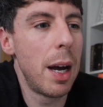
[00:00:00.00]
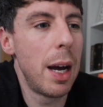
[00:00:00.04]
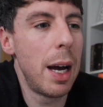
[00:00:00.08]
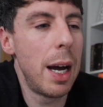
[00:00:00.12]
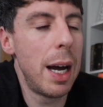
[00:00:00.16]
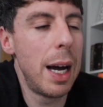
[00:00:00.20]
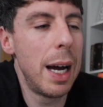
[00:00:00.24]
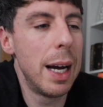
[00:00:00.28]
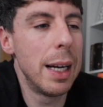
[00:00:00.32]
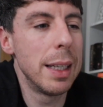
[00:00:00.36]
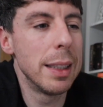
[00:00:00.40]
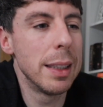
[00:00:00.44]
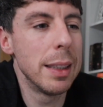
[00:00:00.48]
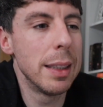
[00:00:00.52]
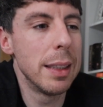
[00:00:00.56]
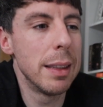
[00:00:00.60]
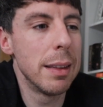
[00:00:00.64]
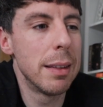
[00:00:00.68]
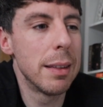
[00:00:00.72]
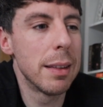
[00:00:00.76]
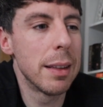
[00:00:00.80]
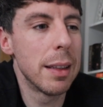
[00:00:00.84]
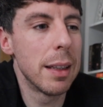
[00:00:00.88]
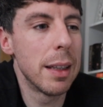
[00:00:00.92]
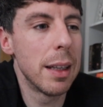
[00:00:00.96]

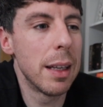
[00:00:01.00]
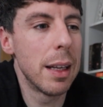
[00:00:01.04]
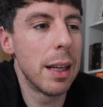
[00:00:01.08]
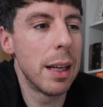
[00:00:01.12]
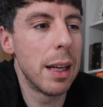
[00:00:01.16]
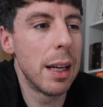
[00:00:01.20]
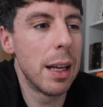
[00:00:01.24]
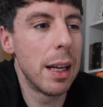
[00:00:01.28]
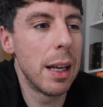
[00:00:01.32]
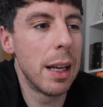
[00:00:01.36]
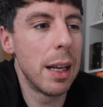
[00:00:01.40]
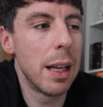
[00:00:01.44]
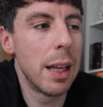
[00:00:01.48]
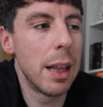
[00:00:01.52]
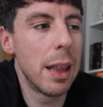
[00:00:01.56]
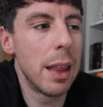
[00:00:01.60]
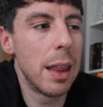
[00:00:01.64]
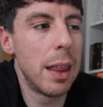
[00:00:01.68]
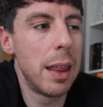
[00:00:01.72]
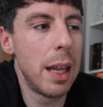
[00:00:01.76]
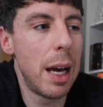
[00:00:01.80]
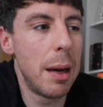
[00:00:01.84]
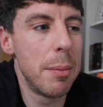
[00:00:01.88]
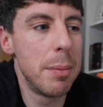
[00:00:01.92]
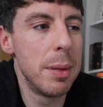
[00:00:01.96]
And
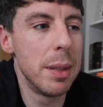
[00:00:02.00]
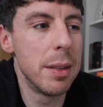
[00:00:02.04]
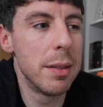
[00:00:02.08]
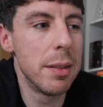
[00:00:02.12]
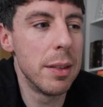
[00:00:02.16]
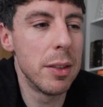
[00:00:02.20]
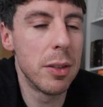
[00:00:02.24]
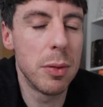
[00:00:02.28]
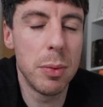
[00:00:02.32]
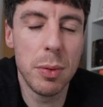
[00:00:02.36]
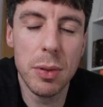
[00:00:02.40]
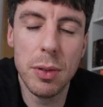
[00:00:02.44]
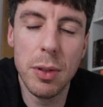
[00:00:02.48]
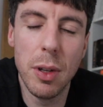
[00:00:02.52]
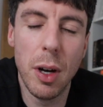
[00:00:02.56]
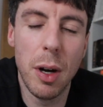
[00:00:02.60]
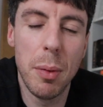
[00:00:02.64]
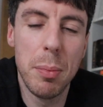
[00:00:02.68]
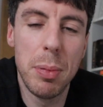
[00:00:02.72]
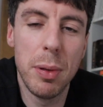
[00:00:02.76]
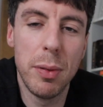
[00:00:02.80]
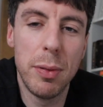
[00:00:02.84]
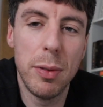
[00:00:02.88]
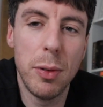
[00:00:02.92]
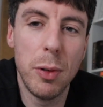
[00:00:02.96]
that business was
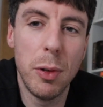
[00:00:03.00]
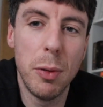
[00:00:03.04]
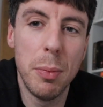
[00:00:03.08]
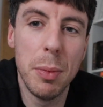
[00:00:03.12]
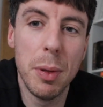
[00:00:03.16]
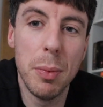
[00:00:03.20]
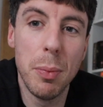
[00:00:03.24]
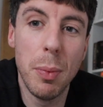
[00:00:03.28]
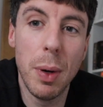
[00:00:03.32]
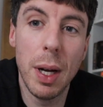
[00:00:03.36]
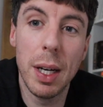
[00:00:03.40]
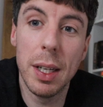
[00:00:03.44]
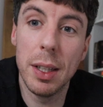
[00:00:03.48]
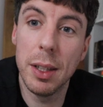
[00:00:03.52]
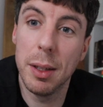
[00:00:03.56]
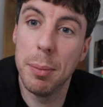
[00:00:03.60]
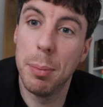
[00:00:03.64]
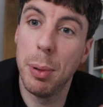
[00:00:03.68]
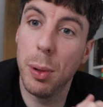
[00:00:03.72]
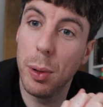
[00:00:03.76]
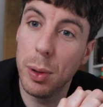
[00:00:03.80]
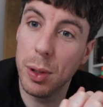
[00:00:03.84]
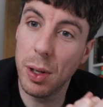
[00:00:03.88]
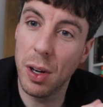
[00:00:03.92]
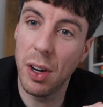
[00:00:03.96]
not performing well at the
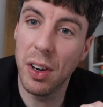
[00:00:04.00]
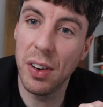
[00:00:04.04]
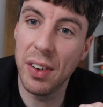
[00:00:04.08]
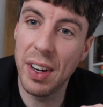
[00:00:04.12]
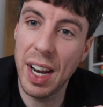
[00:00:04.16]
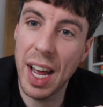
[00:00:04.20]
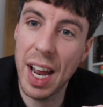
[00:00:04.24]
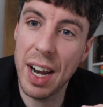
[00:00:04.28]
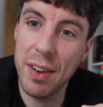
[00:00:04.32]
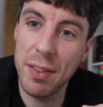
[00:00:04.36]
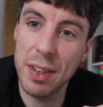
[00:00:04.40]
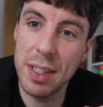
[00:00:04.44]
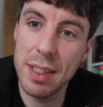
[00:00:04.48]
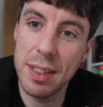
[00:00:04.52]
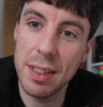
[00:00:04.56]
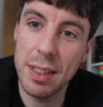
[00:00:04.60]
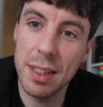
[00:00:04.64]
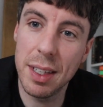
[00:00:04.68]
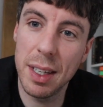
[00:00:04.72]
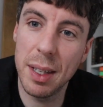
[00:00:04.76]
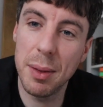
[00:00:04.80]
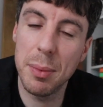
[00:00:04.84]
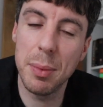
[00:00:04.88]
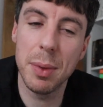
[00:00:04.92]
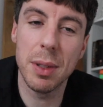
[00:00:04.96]
point I inherited
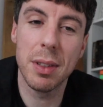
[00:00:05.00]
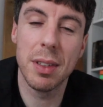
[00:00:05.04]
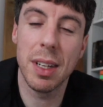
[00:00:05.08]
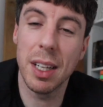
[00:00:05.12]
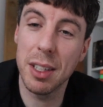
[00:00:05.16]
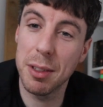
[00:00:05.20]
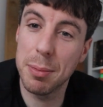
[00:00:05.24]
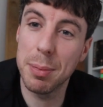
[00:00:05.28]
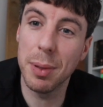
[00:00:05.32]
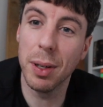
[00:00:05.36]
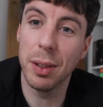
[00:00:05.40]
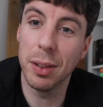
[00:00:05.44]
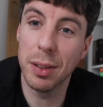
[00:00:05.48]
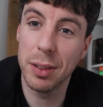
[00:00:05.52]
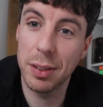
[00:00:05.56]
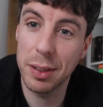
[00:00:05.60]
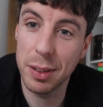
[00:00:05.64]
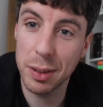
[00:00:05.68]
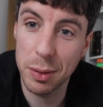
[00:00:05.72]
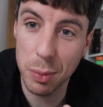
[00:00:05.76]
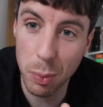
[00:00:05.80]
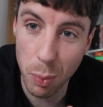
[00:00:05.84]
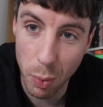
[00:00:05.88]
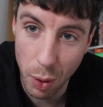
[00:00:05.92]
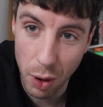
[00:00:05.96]
it, which, let's be honest,
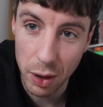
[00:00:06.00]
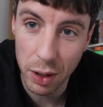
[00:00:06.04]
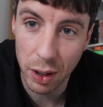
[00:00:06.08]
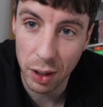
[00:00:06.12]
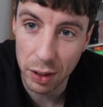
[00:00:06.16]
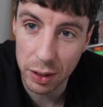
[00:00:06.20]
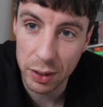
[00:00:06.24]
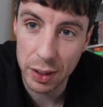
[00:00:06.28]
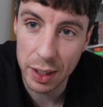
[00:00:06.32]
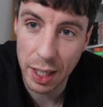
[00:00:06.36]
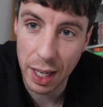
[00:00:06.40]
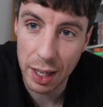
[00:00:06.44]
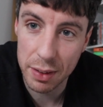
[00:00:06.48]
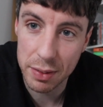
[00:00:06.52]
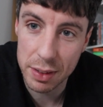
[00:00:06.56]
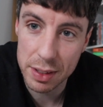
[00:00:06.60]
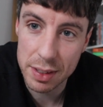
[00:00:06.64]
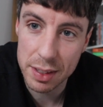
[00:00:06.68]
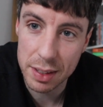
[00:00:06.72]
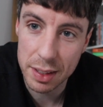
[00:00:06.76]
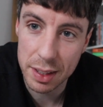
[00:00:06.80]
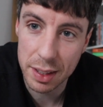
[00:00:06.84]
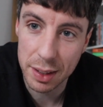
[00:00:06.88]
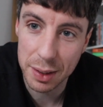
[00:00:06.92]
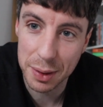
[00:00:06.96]
it's why I
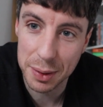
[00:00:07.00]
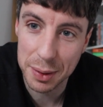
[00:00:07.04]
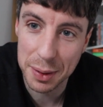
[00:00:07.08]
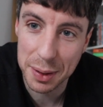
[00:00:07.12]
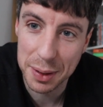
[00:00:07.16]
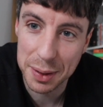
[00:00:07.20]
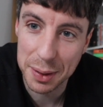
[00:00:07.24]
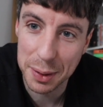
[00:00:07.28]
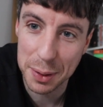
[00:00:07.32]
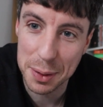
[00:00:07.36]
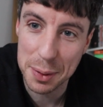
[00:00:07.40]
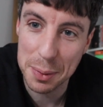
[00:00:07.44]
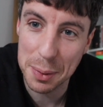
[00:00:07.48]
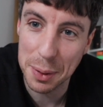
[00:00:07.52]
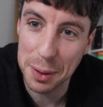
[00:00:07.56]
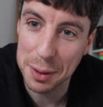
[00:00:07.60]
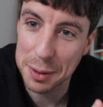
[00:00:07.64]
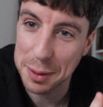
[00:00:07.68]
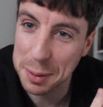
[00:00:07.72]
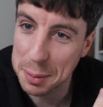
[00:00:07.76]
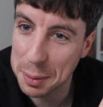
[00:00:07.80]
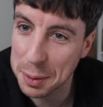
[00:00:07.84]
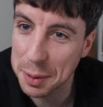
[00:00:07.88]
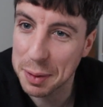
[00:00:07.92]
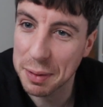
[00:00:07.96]
inherited it. Otherwise,
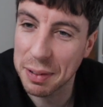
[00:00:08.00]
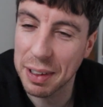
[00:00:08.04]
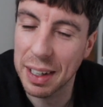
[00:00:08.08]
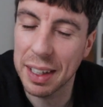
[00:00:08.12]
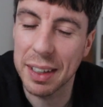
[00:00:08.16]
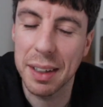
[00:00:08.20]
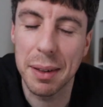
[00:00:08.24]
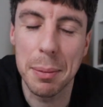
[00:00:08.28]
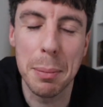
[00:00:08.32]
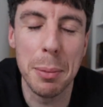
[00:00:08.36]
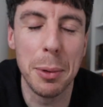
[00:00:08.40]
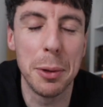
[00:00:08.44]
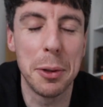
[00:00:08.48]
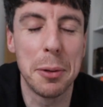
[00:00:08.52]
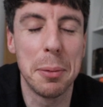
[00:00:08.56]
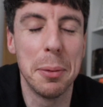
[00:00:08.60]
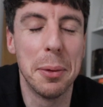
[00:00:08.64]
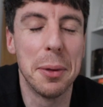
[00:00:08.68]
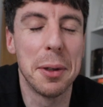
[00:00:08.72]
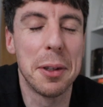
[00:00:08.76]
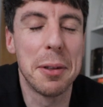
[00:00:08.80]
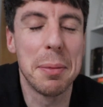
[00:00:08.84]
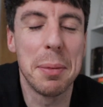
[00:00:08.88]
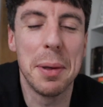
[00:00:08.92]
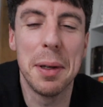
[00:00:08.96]
it would have had a much
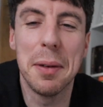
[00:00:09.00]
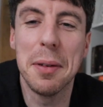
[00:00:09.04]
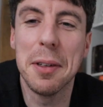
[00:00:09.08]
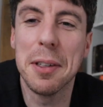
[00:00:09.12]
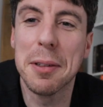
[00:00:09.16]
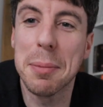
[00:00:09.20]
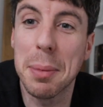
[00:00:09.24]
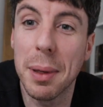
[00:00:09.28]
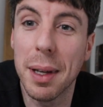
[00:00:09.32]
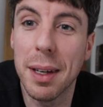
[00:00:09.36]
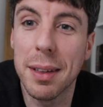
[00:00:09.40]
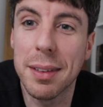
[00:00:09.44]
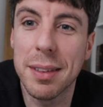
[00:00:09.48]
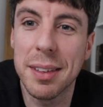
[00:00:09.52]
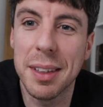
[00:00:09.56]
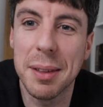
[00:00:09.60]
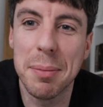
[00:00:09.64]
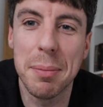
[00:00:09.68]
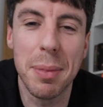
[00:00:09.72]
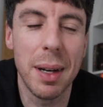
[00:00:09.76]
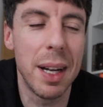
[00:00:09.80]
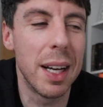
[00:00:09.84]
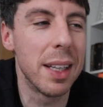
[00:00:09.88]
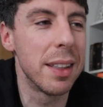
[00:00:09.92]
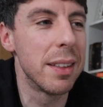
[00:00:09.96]
more experienced person
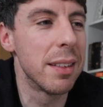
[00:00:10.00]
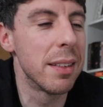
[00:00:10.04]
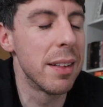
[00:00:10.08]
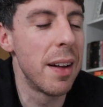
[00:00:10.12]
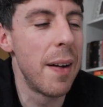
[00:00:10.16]
in place.